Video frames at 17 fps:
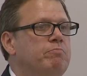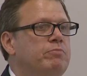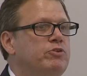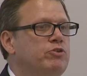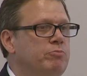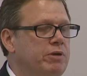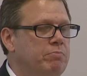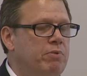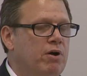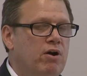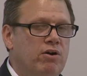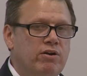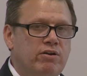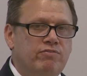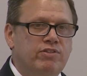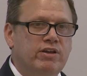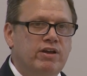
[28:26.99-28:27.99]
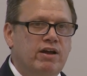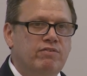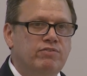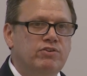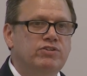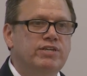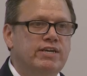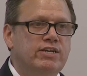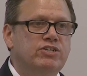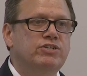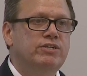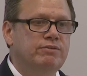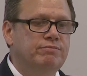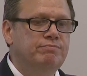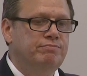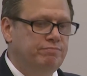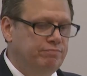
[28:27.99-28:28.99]
to be part of the
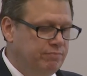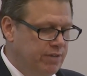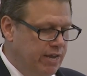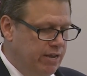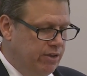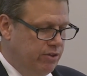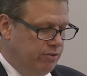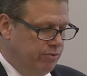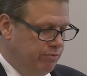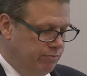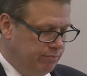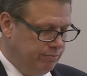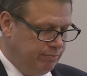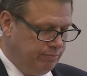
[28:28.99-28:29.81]
conversation. Thank you.